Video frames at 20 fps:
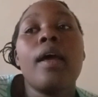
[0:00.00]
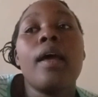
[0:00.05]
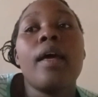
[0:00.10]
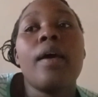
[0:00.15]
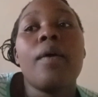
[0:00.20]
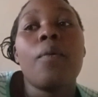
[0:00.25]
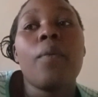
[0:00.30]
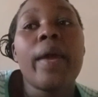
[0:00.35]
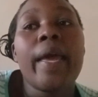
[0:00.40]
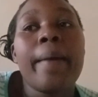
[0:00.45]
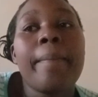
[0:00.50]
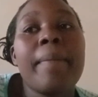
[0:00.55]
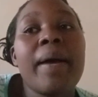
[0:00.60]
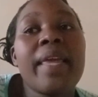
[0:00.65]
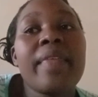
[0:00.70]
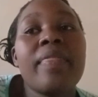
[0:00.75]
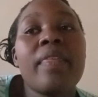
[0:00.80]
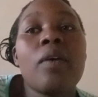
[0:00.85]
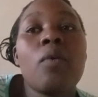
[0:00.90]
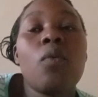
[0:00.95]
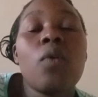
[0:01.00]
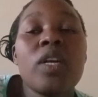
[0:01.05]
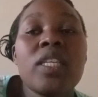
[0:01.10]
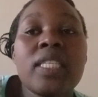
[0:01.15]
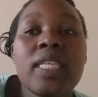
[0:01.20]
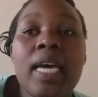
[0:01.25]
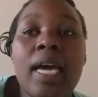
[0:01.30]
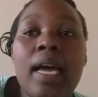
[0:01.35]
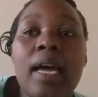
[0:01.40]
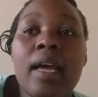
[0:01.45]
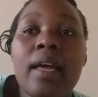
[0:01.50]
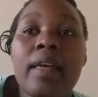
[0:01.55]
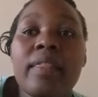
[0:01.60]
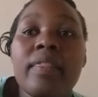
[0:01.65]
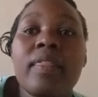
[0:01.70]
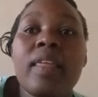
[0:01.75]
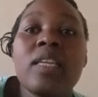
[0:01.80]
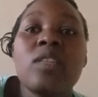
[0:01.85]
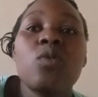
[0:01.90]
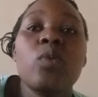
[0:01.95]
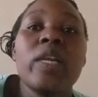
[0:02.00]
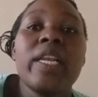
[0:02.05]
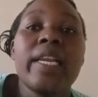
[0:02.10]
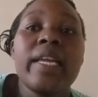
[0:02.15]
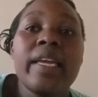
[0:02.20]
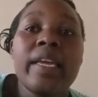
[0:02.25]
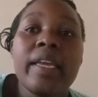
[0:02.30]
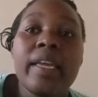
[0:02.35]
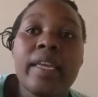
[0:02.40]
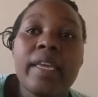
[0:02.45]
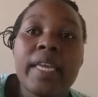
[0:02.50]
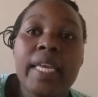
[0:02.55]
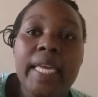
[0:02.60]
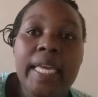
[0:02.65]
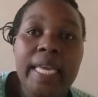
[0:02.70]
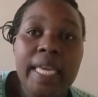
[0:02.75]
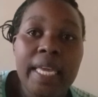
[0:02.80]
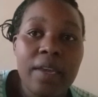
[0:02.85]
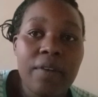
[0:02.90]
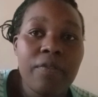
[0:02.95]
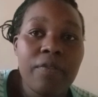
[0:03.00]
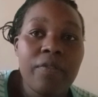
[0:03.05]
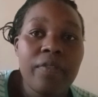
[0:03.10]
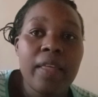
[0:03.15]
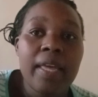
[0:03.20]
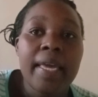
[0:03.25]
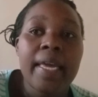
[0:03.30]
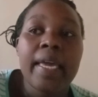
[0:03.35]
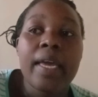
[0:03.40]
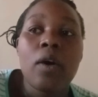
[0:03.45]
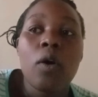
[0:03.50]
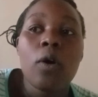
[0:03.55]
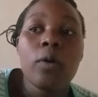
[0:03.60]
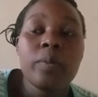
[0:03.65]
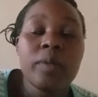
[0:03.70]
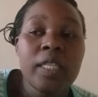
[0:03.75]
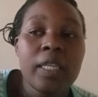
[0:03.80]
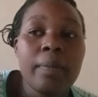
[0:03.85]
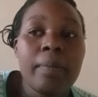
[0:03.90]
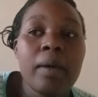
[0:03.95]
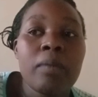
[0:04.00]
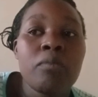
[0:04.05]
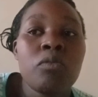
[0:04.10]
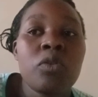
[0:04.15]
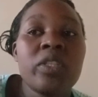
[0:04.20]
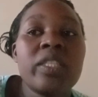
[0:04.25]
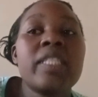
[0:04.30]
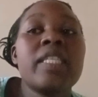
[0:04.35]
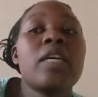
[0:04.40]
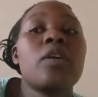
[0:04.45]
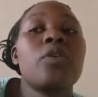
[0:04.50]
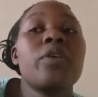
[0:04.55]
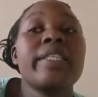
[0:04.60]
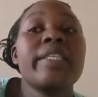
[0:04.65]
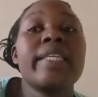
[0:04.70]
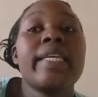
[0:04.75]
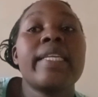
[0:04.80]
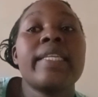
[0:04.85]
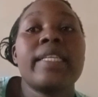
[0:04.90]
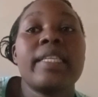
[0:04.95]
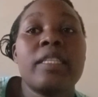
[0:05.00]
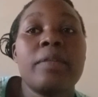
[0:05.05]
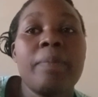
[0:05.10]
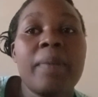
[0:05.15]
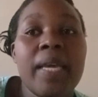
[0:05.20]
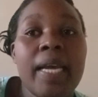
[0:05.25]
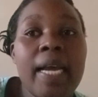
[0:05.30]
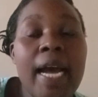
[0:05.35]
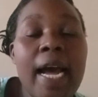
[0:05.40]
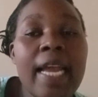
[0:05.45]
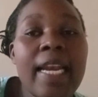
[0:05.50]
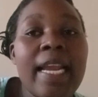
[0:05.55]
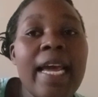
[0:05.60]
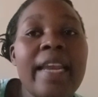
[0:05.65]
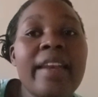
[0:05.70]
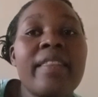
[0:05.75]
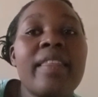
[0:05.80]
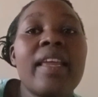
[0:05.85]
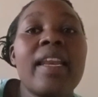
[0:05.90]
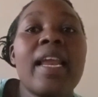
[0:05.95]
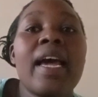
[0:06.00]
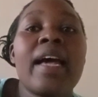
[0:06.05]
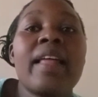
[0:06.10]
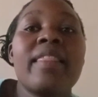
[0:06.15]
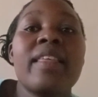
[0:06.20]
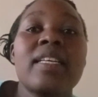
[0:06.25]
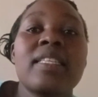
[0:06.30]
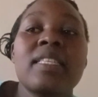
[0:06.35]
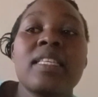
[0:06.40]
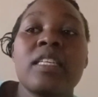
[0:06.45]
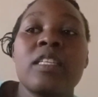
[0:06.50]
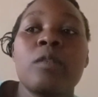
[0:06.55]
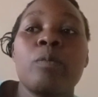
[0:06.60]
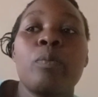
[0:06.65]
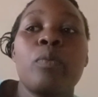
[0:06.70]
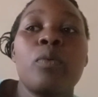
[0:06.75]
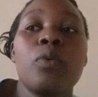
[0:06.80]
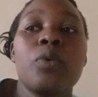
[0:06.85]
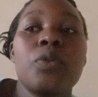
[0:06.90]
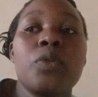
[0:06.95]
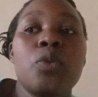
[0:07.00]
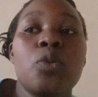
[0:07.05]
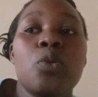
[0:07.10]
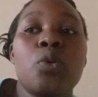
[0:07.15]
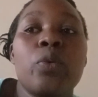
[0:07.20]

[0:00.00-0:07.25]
whereby the water that will give the optimum moisture content is begun, and then others is put to